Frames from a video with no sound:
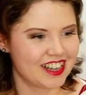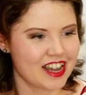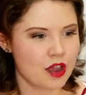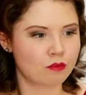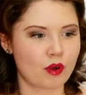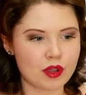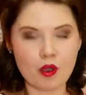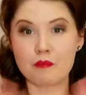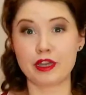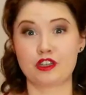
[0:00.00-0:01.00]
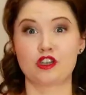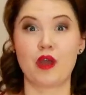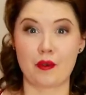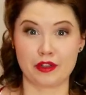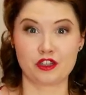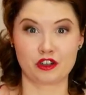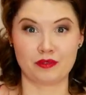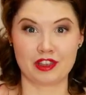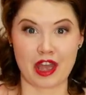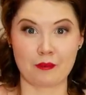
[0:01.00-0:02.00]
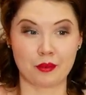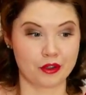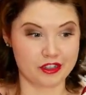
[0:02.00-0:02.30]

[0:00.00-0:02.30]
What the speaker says: Probably won't be a 2-hour stream at that point,